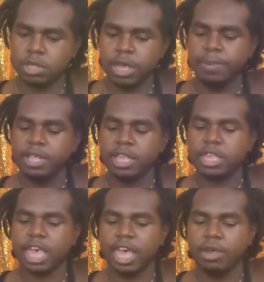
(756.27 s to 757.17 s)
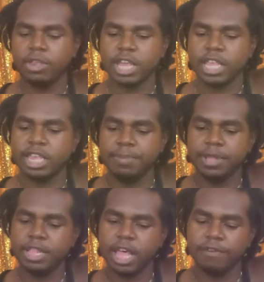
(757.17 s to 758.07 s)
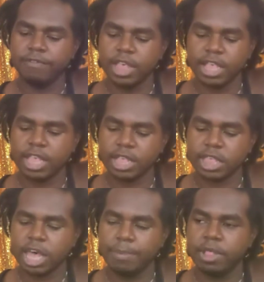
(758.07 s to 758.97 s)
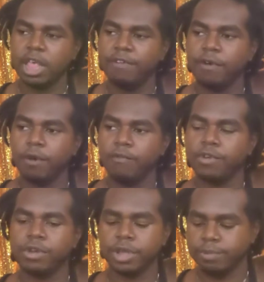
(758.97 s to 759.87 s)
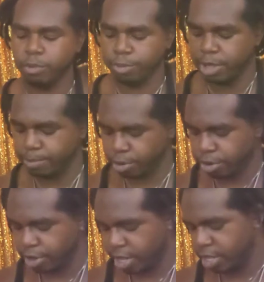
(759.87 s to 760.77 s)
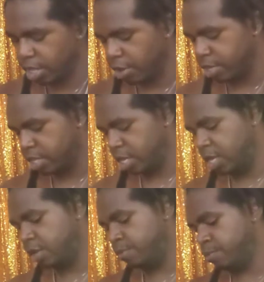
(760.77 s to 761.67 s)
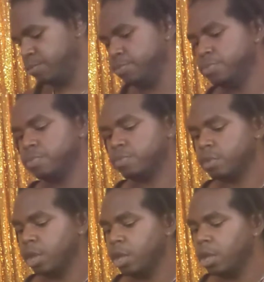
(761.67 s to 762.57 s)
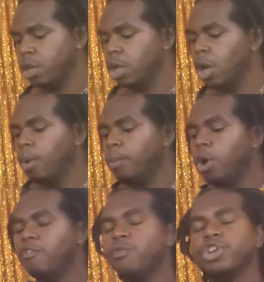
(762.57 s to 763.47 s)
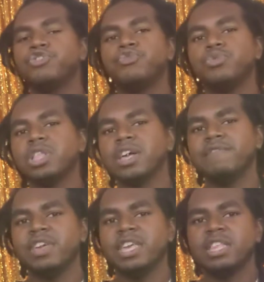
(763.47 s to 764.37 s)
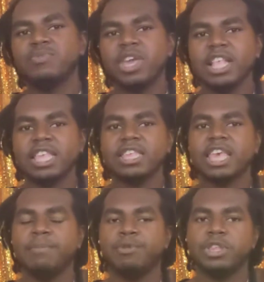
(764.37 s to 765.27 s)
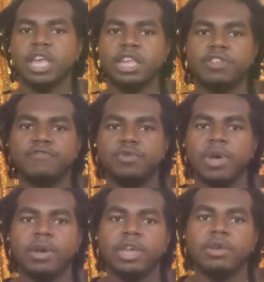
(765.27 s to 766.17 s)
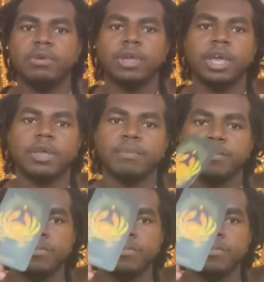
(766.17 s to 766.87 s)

tipping the scales, like tipping love, like the cup of love over. And more people are going to start seeing more of what true love is. We got this Temperance that just flew out here, okay?